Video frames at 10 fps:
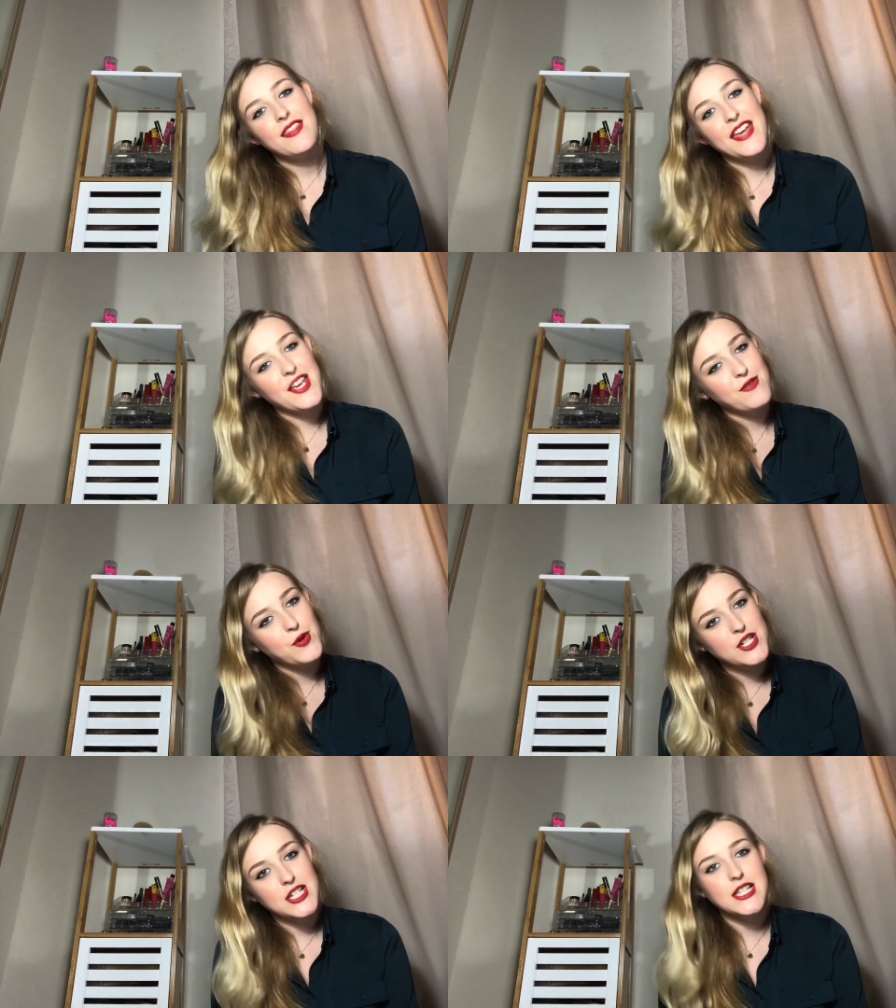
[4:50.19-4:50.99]
Thank you for
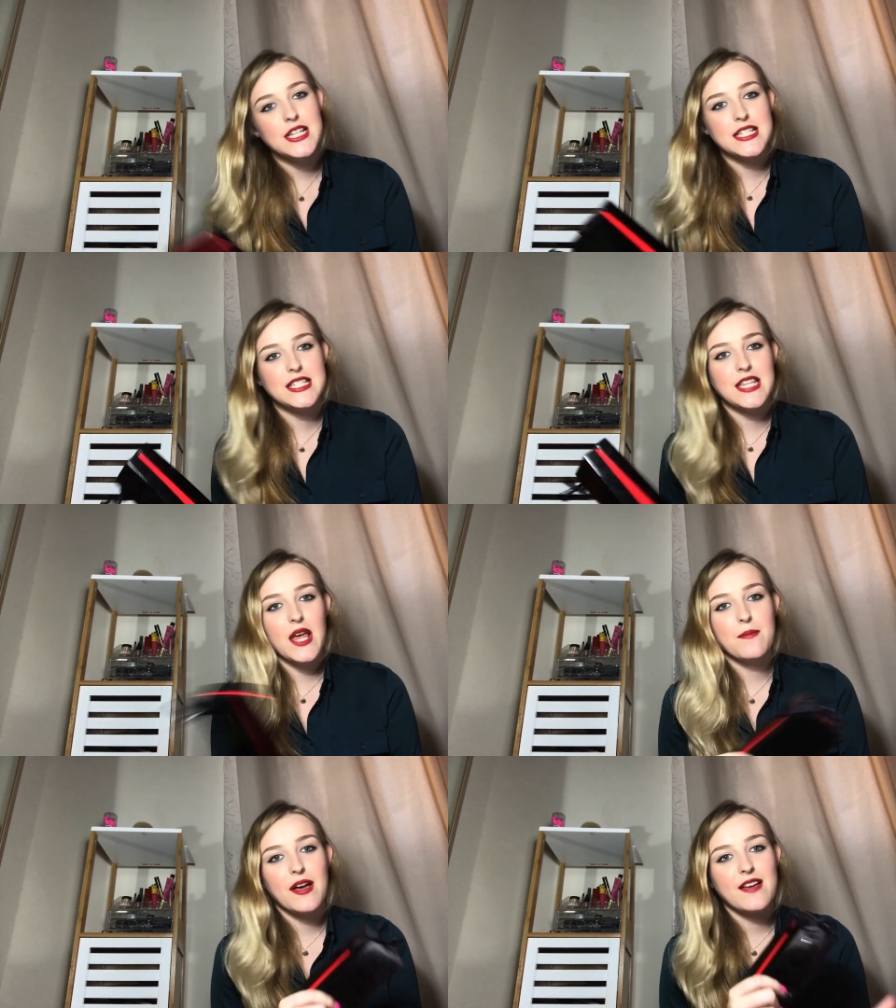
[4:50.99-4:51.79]
watching. That's
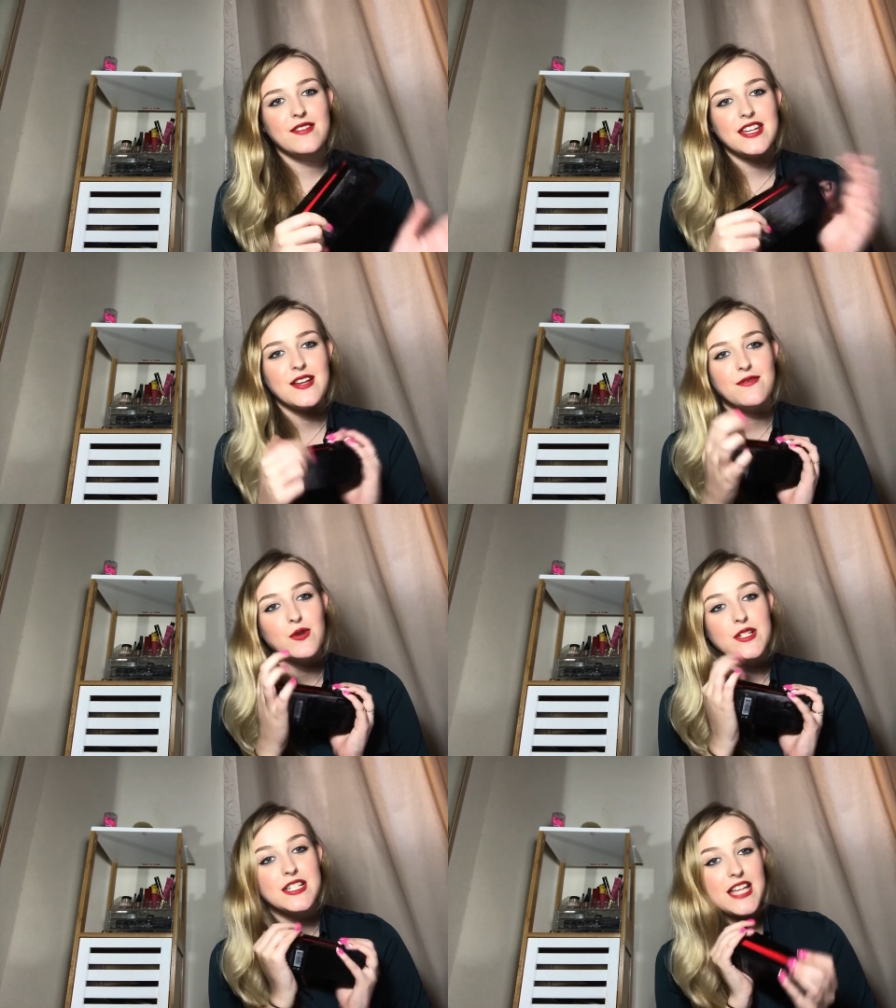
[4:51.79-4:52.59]
my video
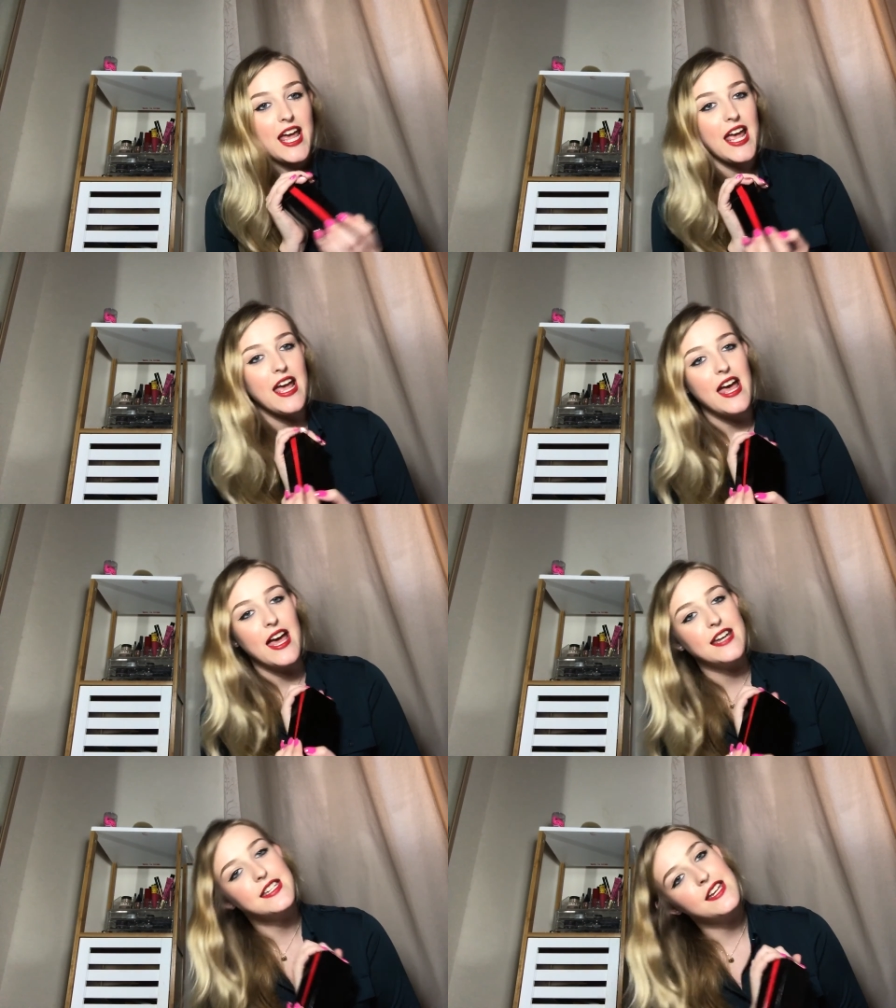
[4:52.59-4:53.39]
for today.
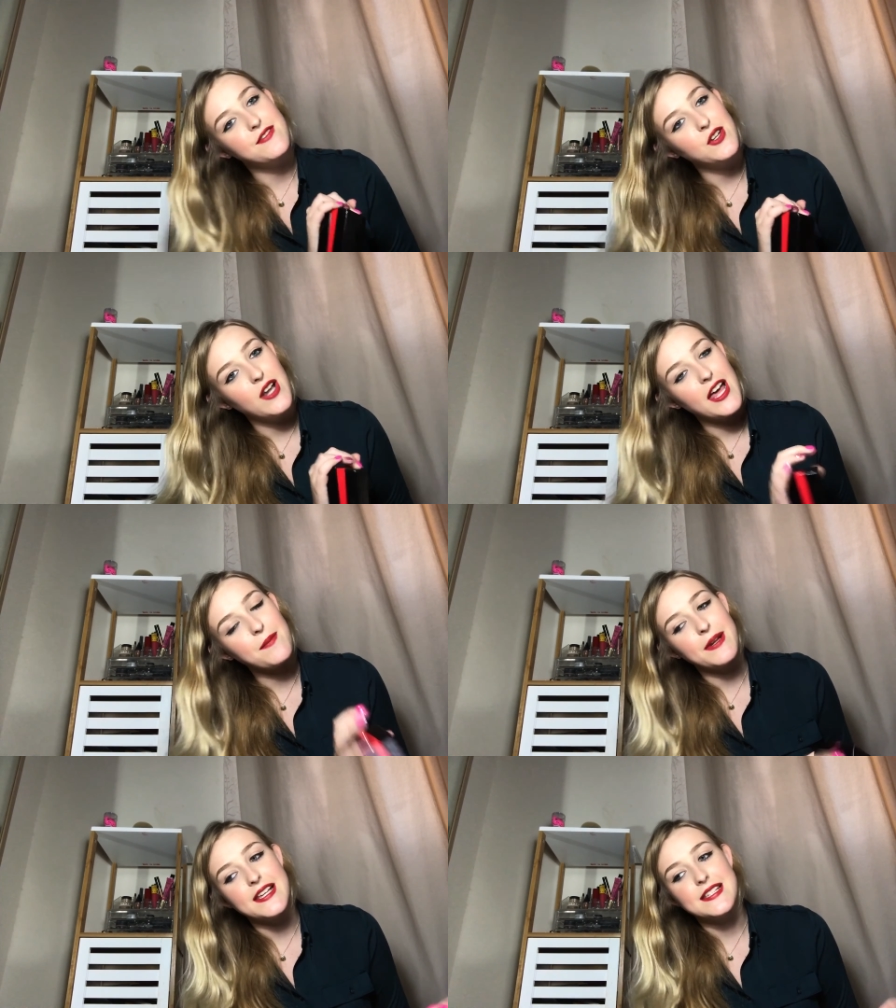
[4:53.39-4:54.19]
And if you
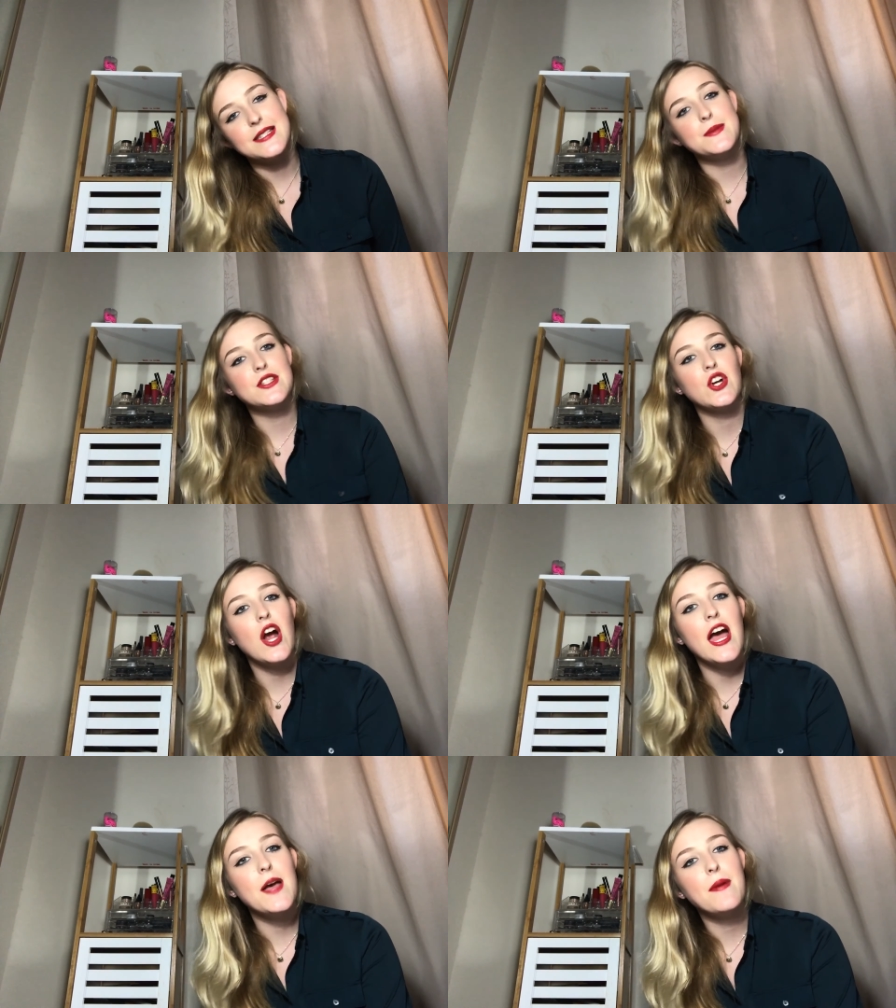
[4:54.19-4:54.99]
like, please
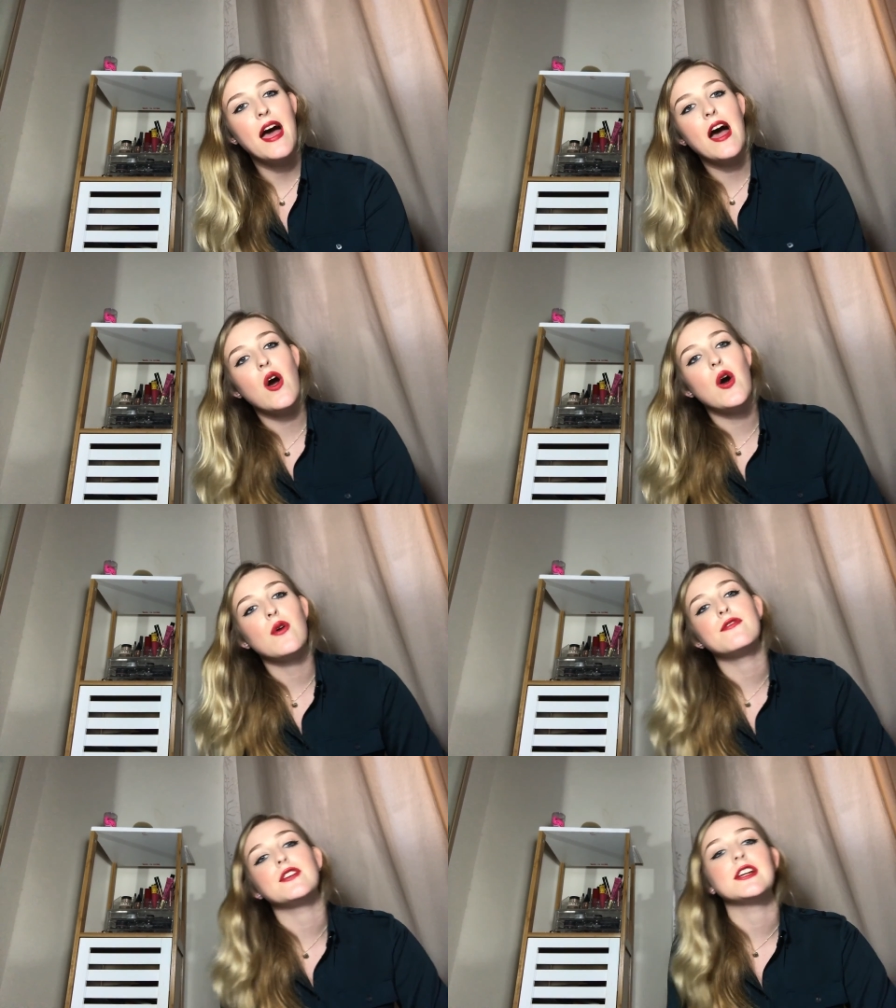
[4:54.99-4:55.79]
subscribe.
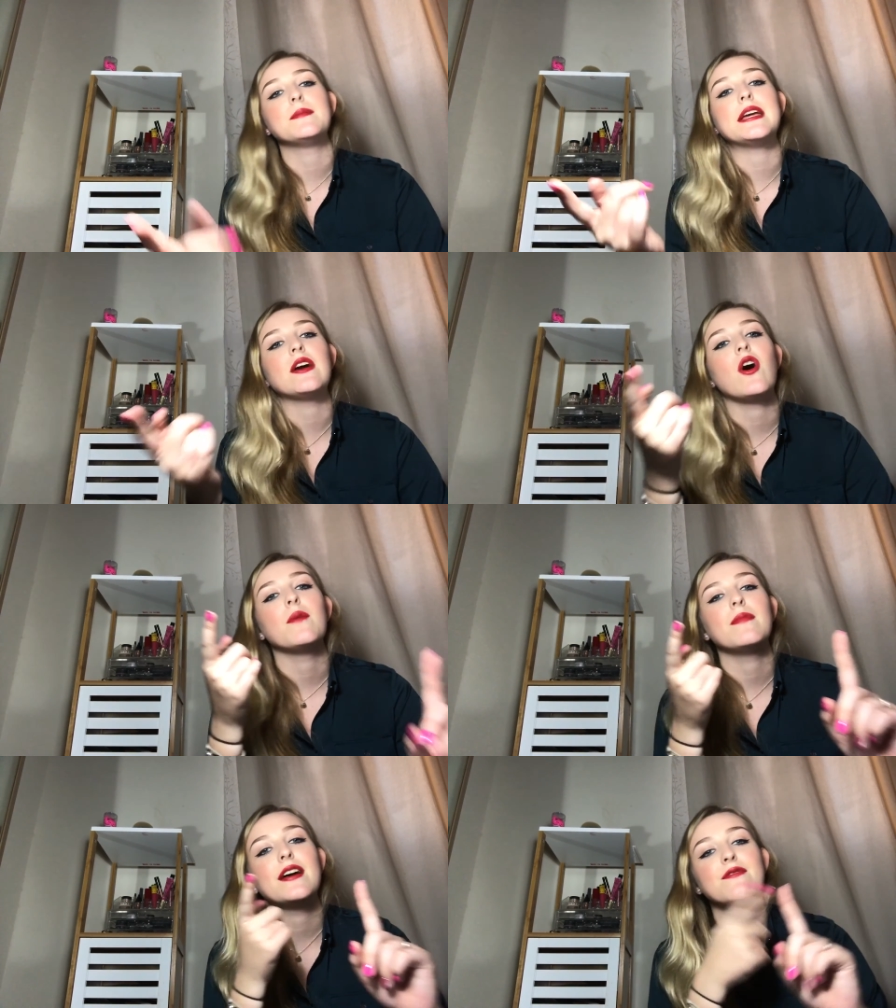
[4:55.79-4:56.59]
I'll follow me
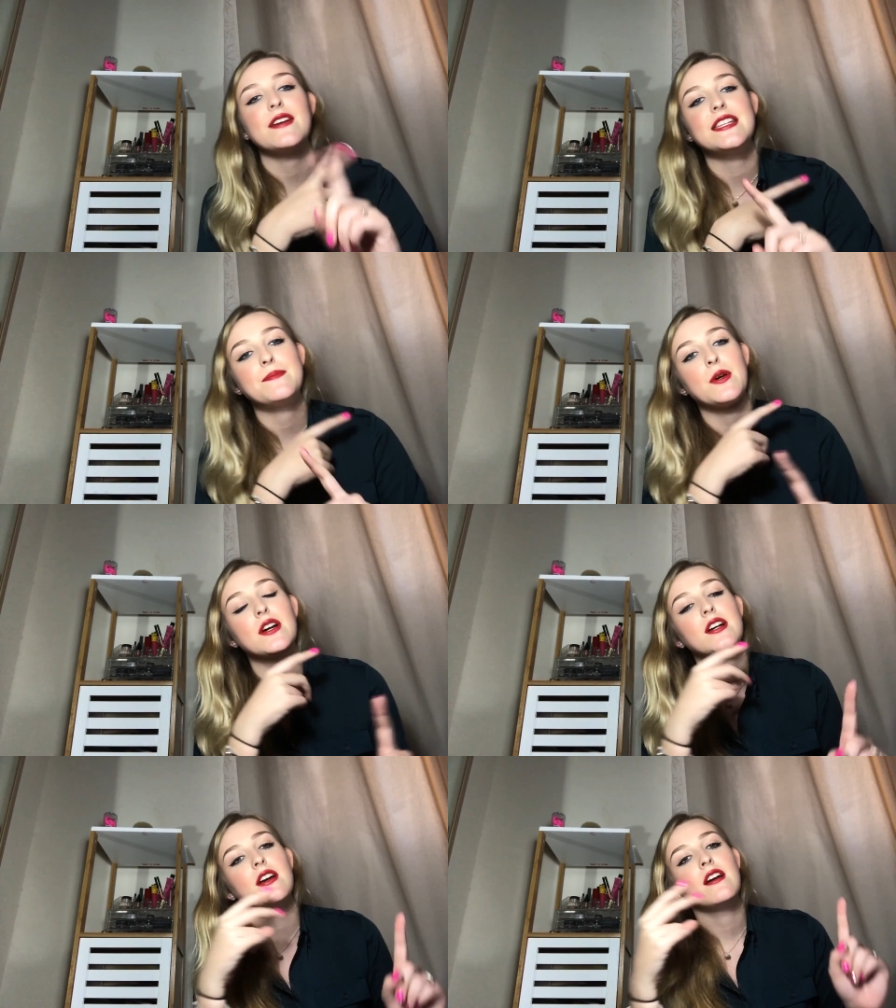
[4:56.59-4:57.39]
on my Facebook,